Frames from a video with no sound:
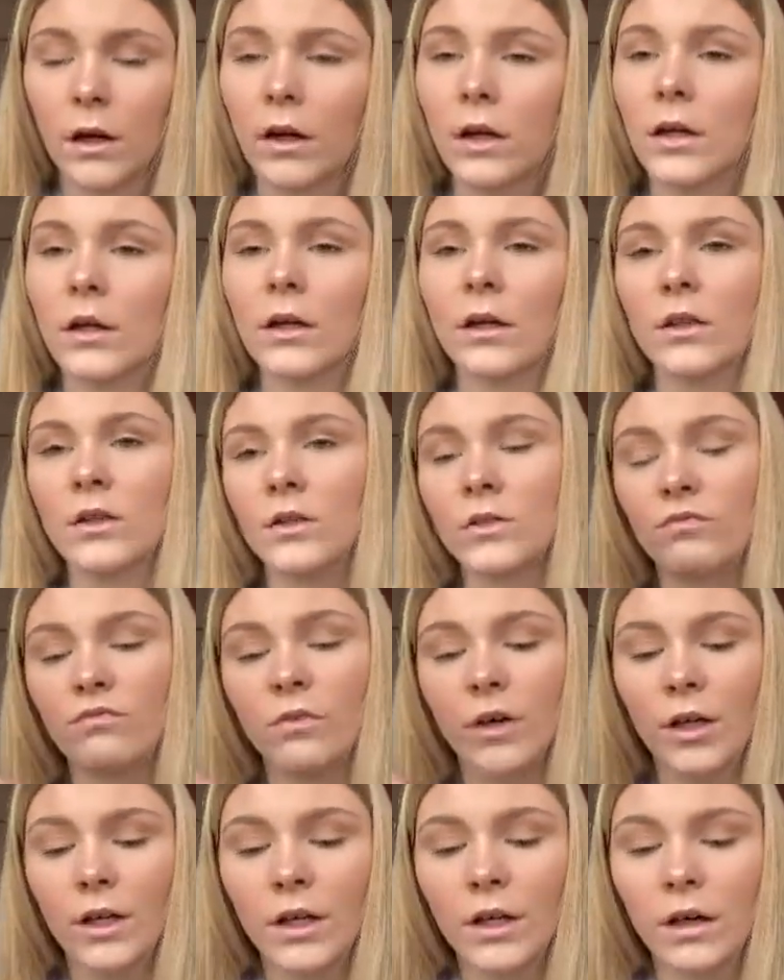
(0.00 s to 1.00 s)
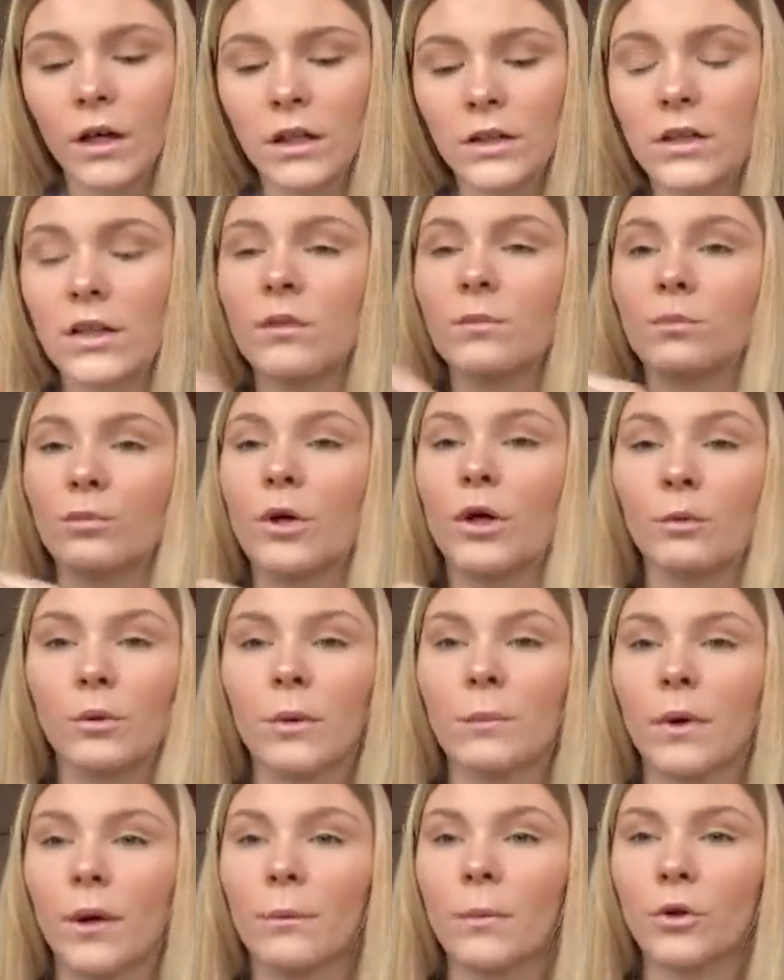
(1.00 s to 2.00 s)
it's very nice. It's probably one of
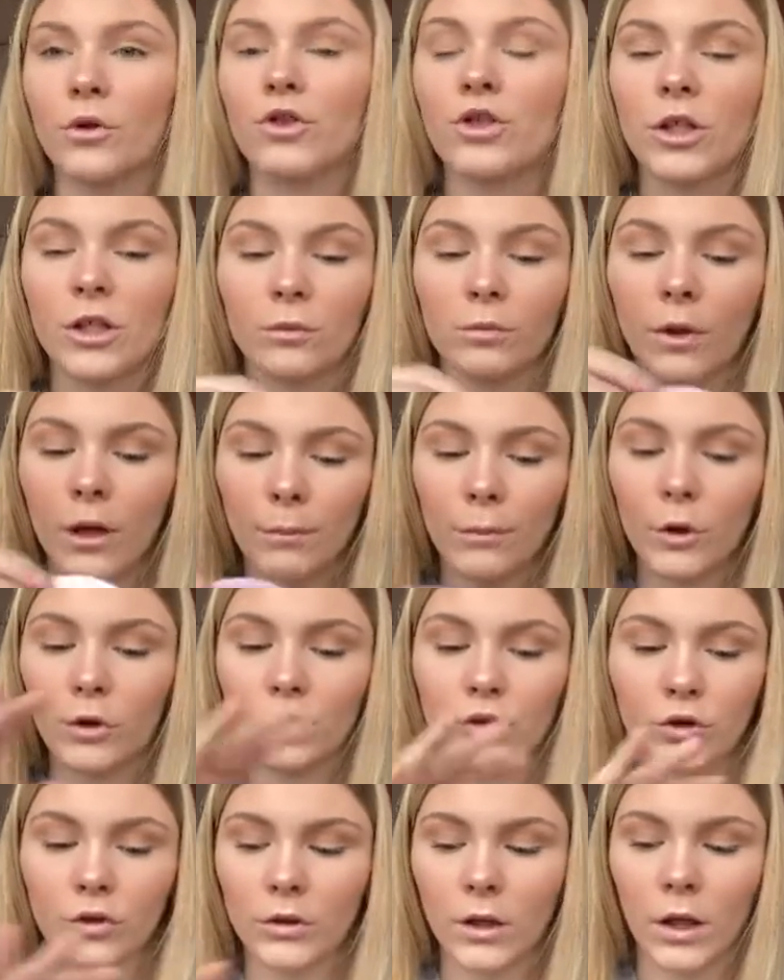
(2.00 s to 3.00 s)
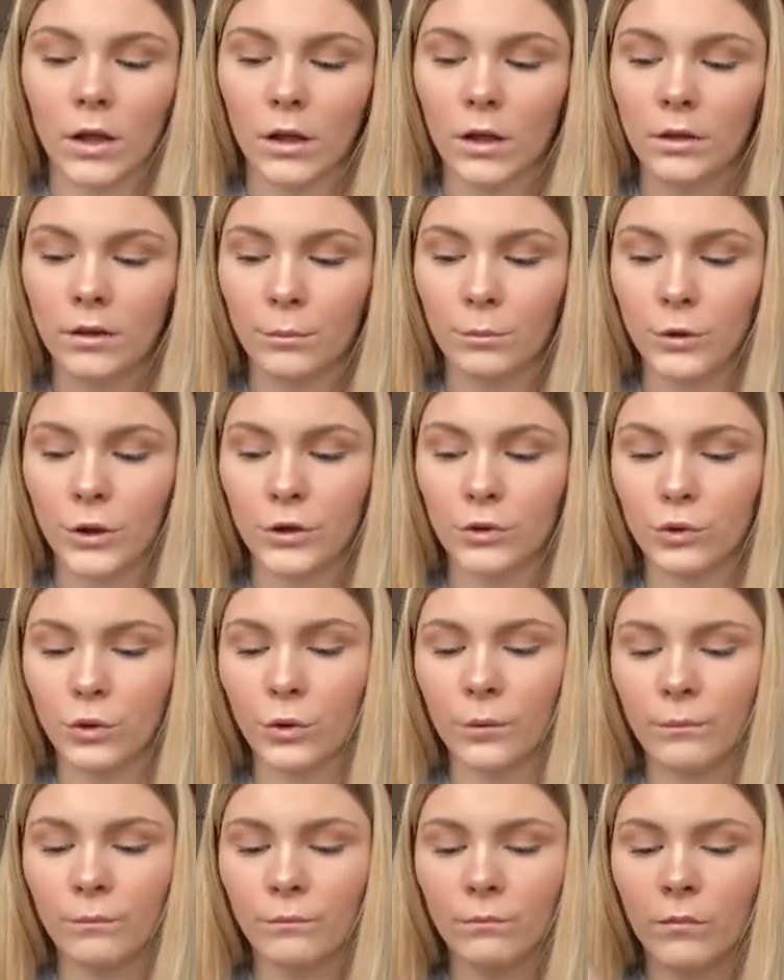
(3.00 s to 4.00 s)
my most used highlights, I'm pretty sure.
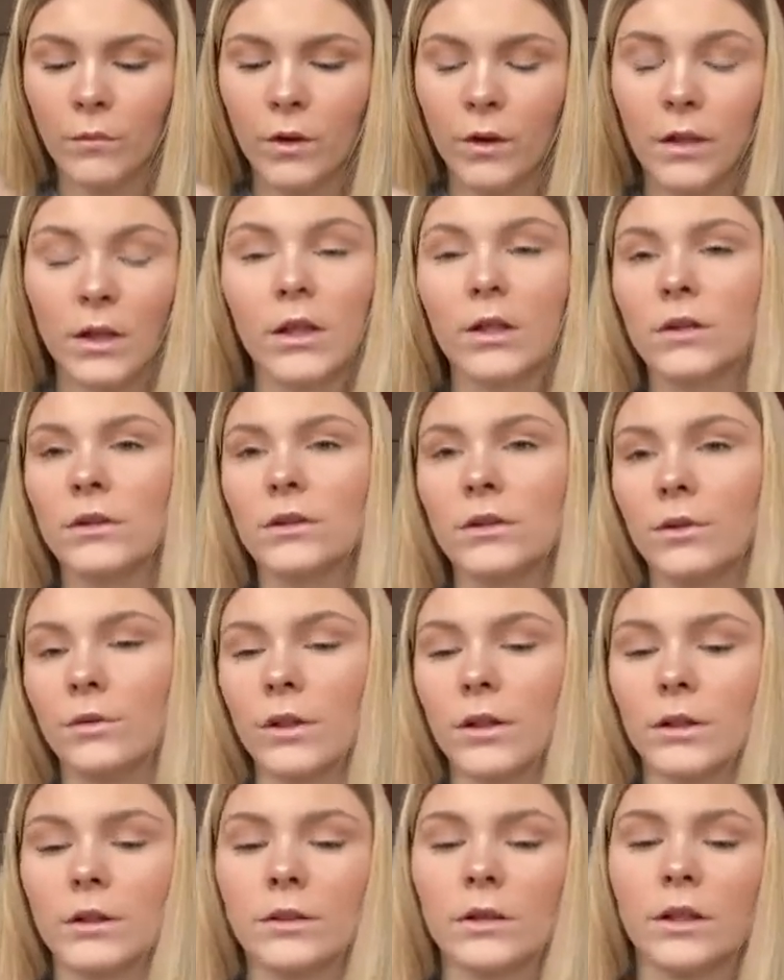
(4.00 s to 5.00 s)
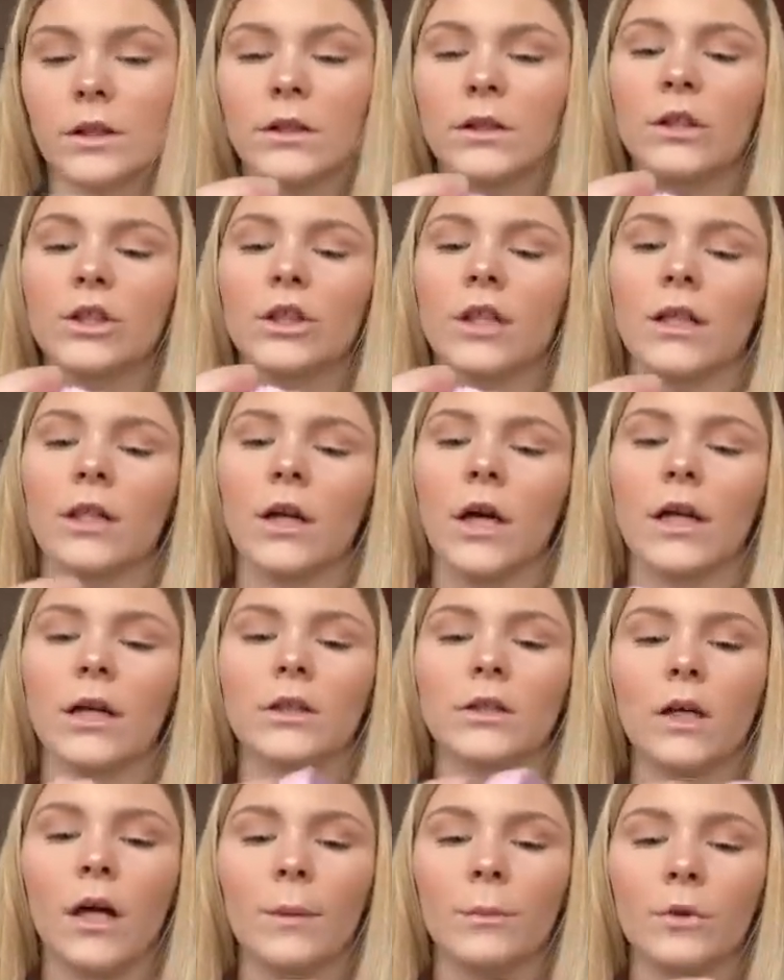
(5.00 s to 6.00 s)
It's so nice. It's in the shade Like a
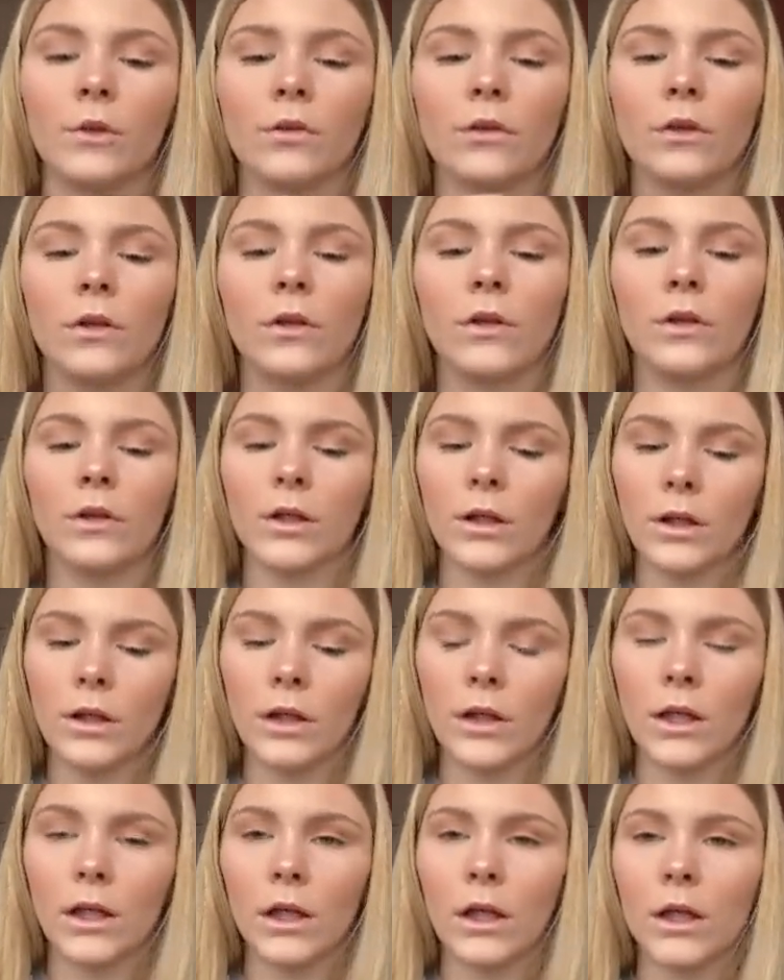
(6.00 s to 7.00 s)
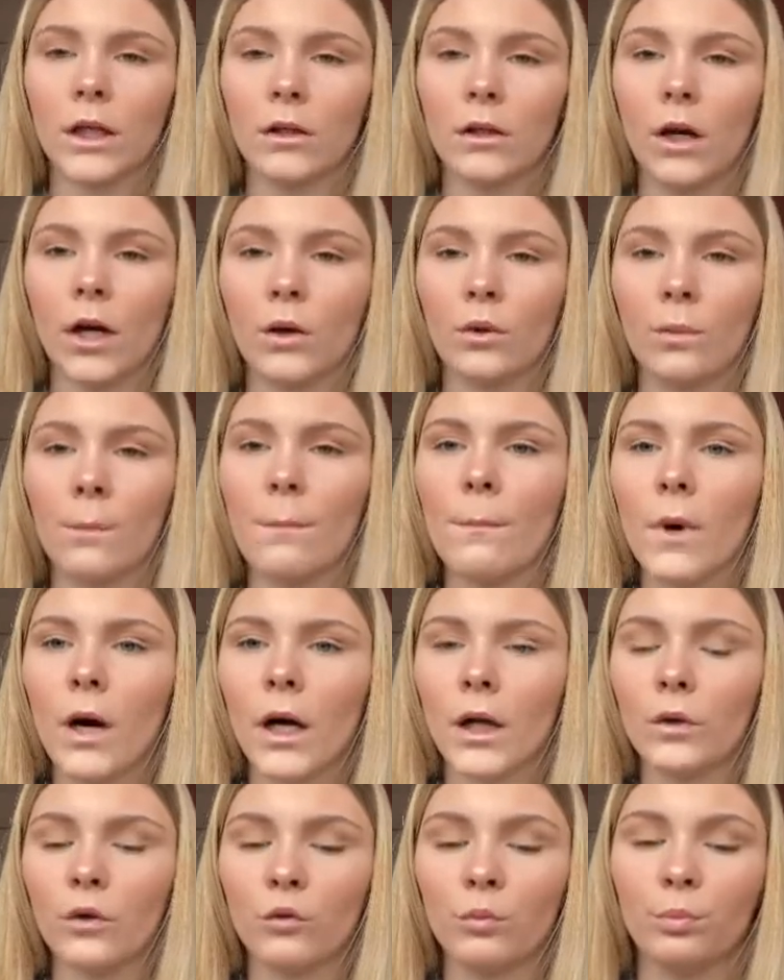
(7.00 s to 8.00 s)
Diamond, and I got mine
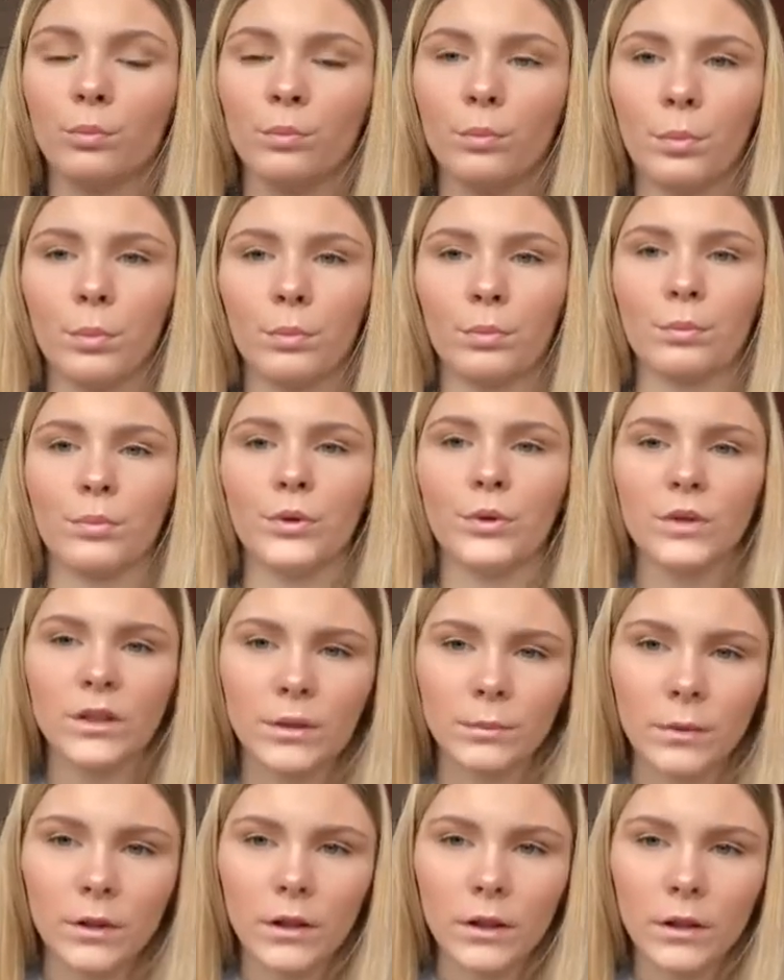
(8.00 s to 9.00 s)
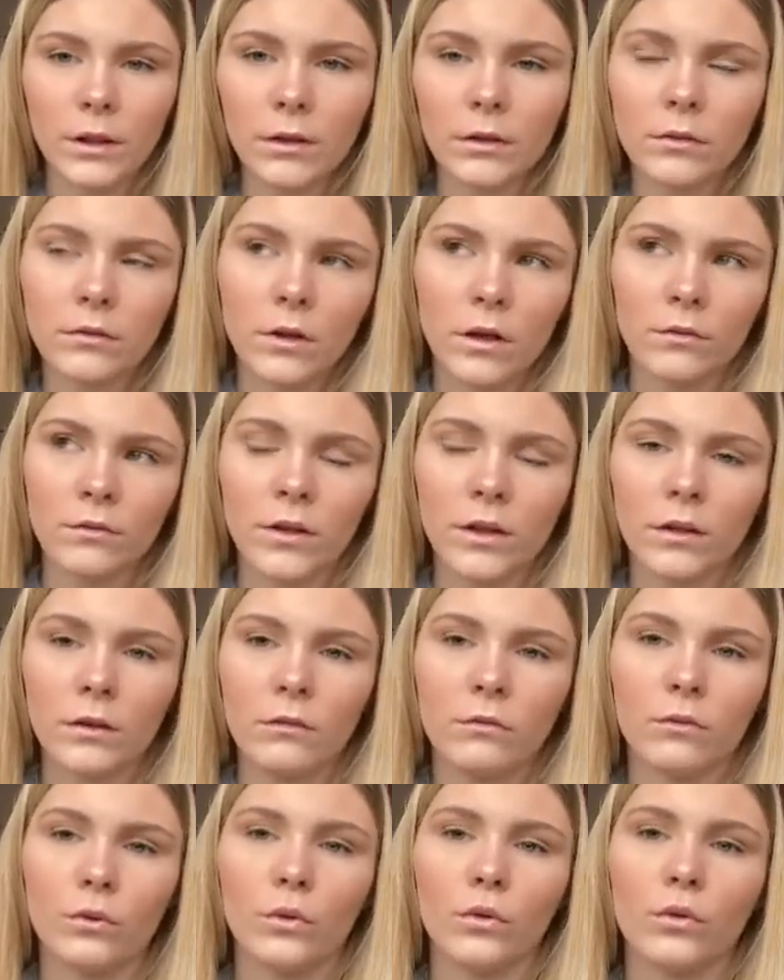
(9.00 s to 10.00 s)
off Beauty Bay, I think,
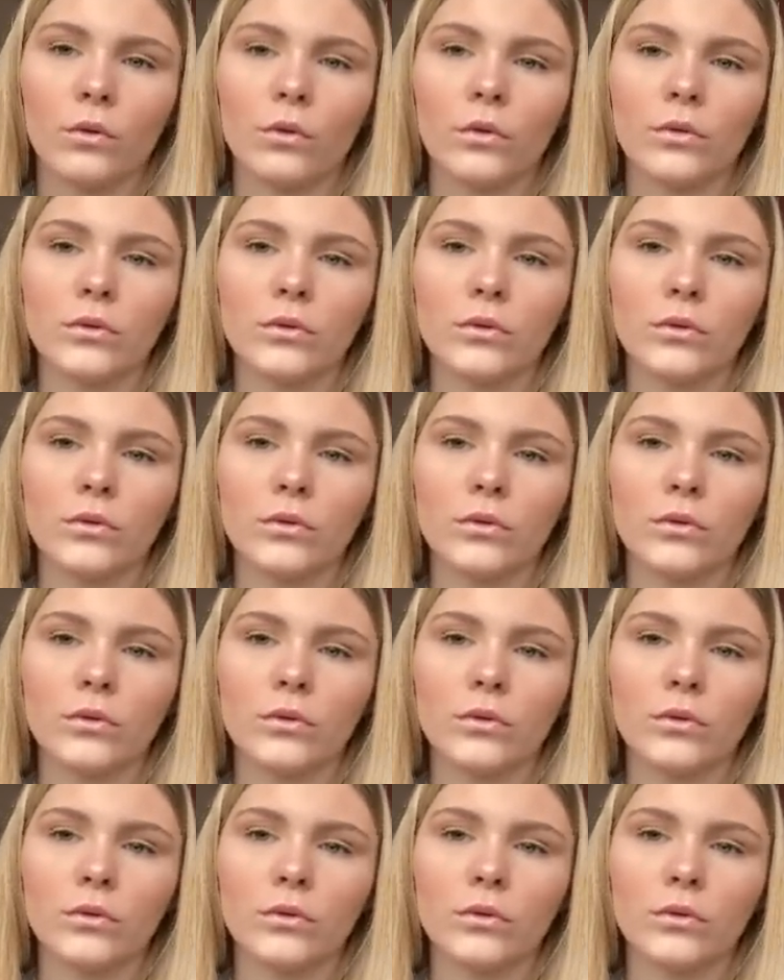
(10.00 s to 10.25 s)
for